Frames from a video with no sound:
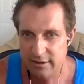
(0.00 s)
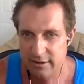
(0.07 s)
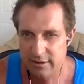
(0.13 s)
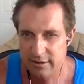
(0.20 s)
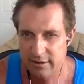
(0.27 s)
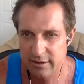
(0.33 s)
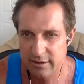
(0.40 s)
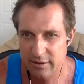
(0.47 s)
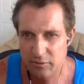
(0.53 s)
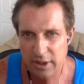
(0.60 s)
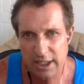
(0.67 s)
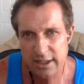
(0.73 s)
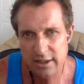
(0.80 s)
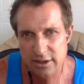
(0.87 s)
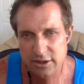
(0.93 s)
then we got
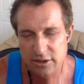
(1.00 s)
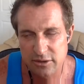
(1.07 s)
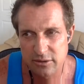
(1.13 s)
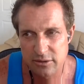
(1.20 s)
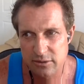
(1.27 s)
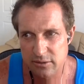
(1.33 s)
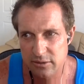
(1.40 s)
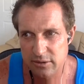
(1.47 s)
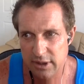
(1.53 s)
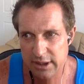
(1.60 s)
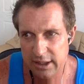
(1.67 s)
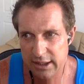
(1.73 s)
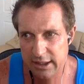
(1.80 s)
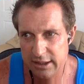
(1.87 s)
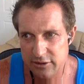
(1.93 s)
into I, I, got
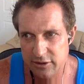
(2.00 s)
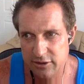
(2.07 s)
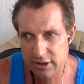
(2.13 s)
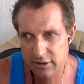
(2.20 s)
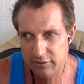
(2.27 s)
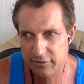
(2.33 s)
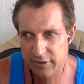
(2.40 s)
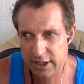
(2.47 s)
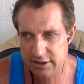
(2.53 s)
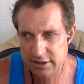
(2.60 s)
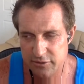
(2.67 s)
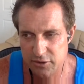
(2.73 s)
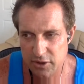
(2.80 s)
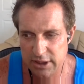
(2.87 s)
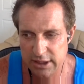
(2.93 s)
into another phase of
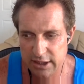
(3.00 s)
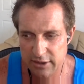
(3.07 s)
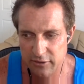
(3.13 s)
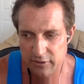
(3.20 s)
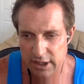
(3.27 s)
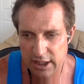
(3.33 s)
training after that